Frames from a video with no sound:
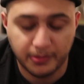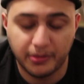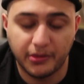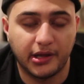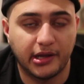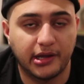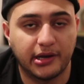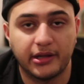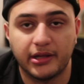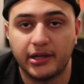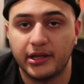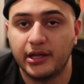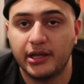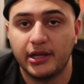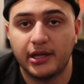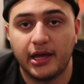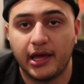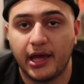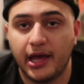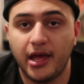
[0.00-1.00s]
But
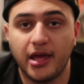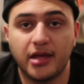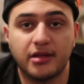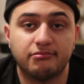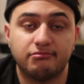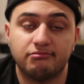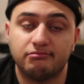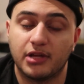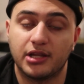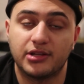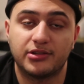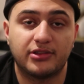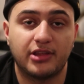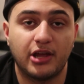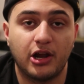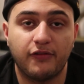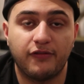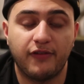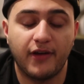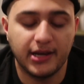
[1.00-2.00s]
hey, it's
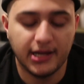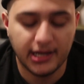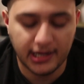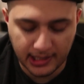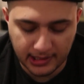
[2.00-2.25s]
there if I need